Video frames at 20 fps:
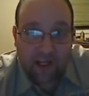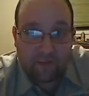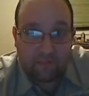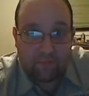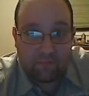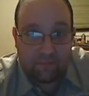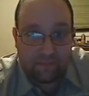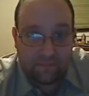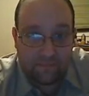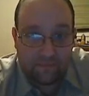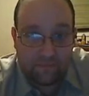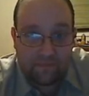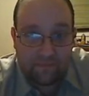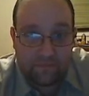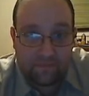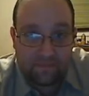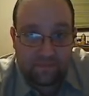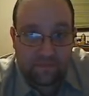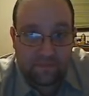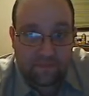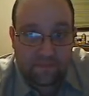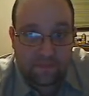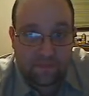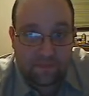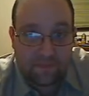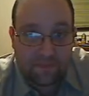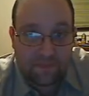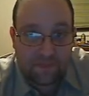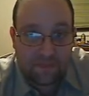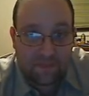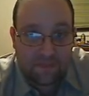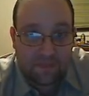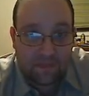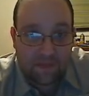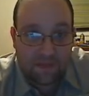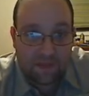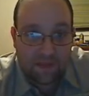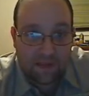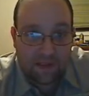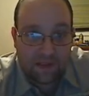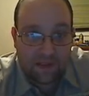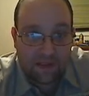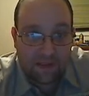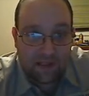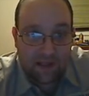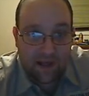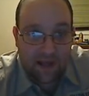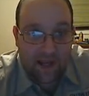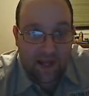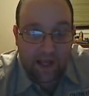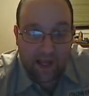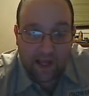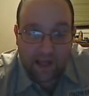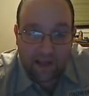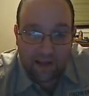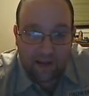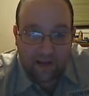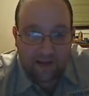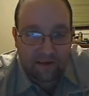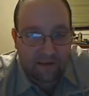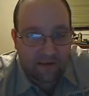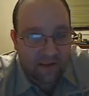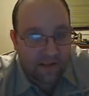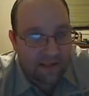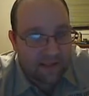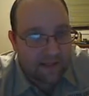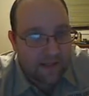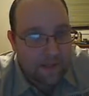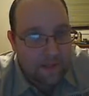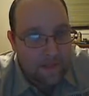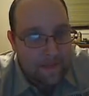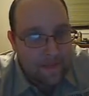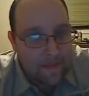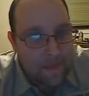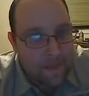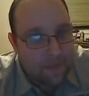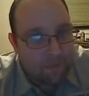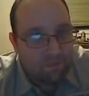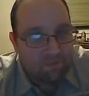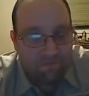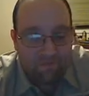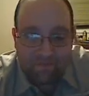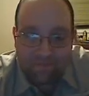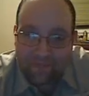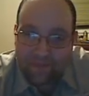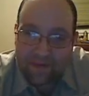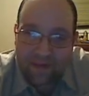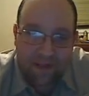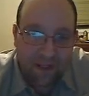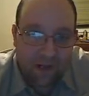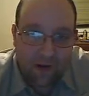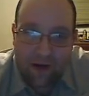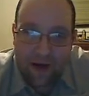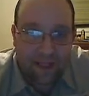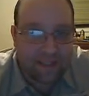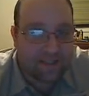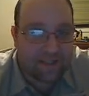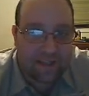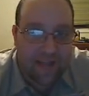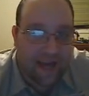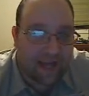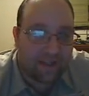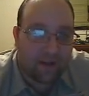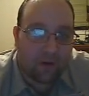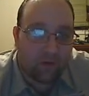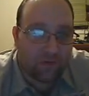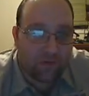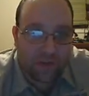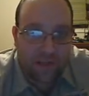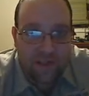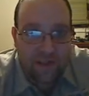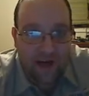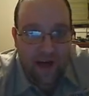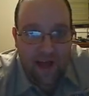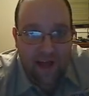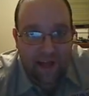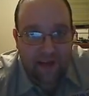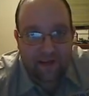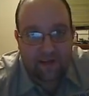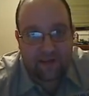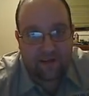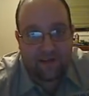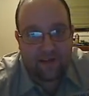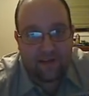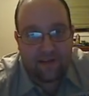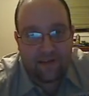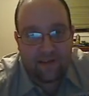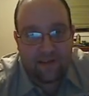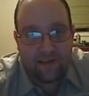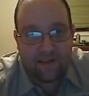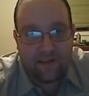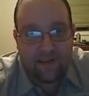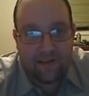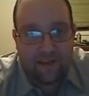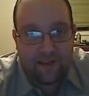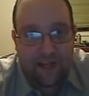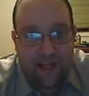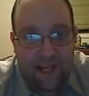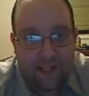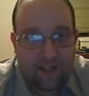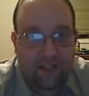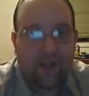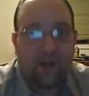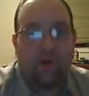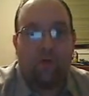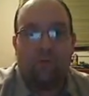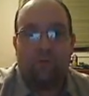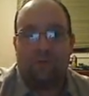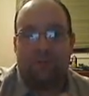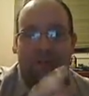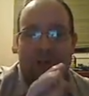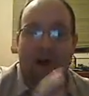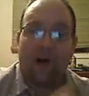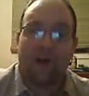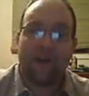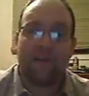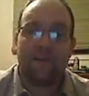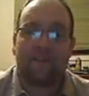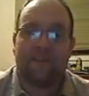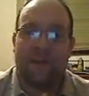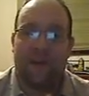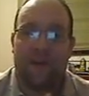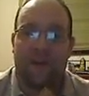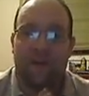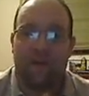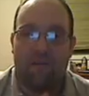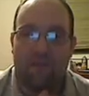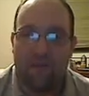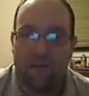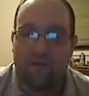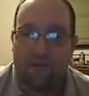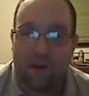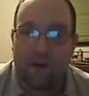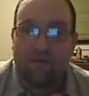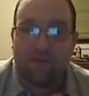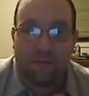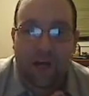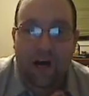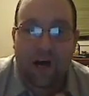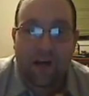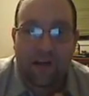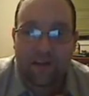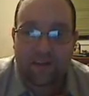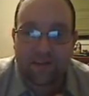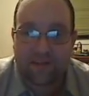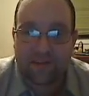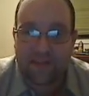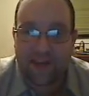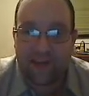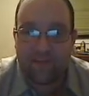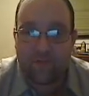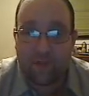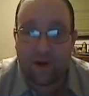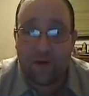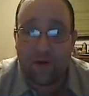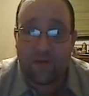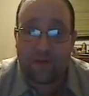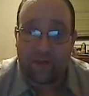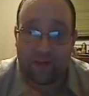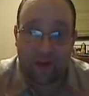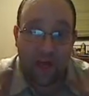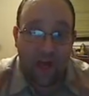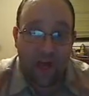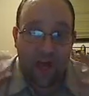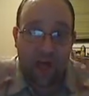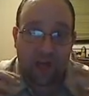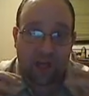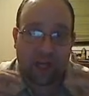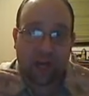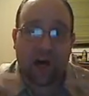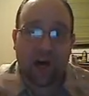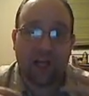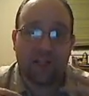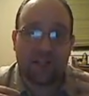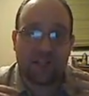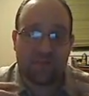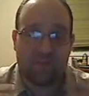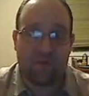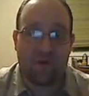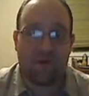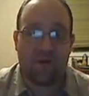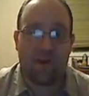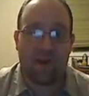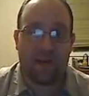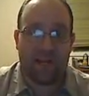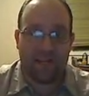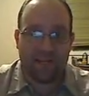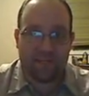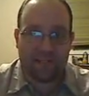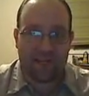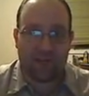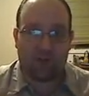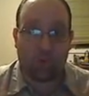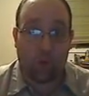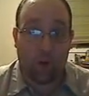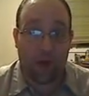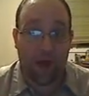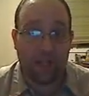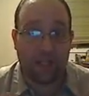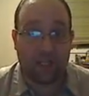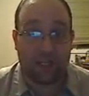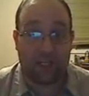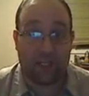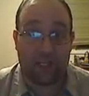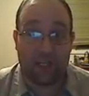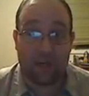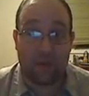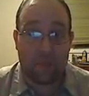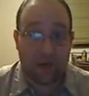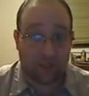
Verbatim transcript: And, you know, I just, I don't see that. And, you know, John is saying here, you know, John is a saved person. God's Spirit is indwelling him to write for the Bible.